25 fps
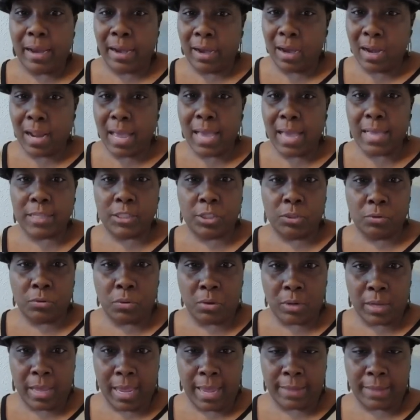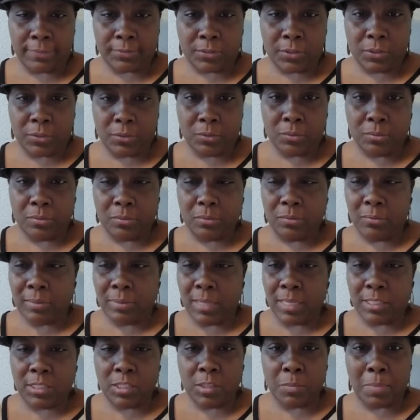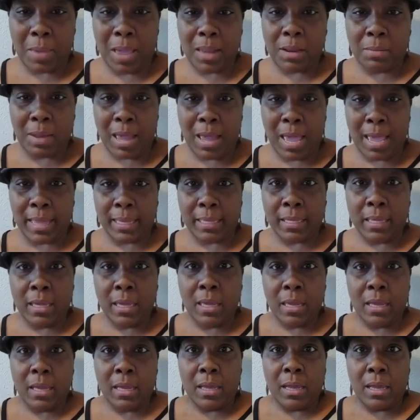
airlines, you're going to have to. That's just bottom line.